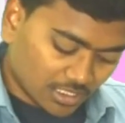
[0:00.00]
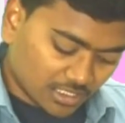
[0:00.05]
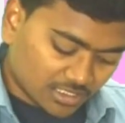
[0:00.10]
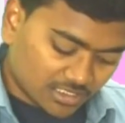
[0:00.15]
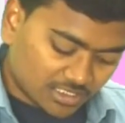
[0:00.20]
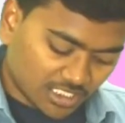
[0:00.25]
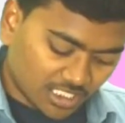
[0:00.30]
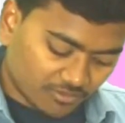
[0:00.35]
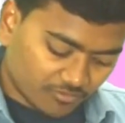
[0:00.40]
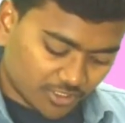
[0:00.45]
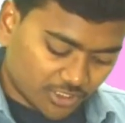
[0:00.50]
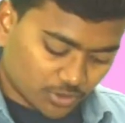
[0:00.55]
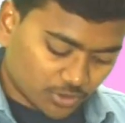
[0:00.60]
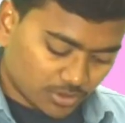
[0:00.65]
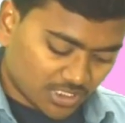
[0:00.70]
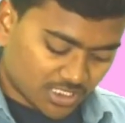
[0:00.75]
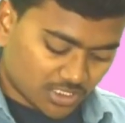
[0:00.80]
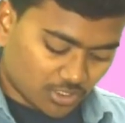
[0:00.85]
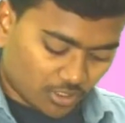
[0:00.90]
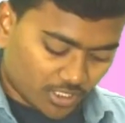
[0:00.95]
CA Vishuddh
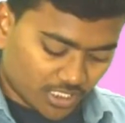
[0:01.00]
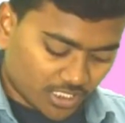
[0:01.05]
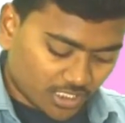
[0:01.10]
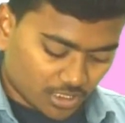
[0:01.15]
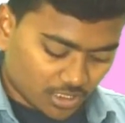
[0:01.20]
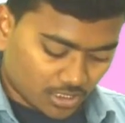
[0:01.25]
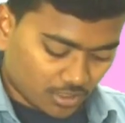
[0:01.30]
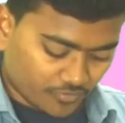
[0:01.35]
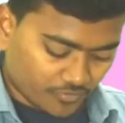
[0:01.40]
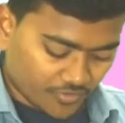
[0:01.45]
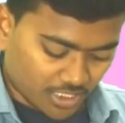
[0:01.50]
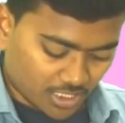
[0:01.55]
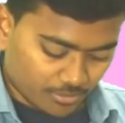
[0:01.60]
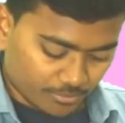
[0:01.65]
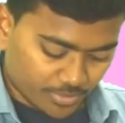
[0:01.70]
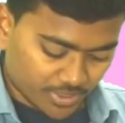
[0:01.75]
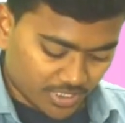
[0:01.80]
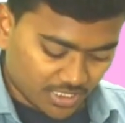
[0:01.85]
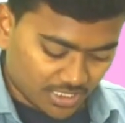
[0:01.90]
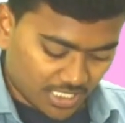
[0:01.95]
is auditor of a
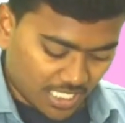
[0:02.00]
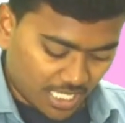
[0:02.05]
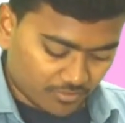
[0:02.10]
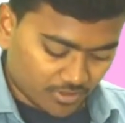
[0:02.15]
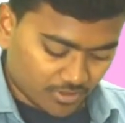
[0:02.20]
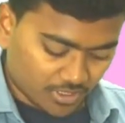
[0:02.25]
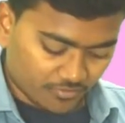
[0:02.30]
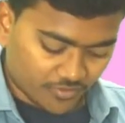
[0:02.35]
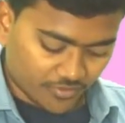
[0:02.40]
company having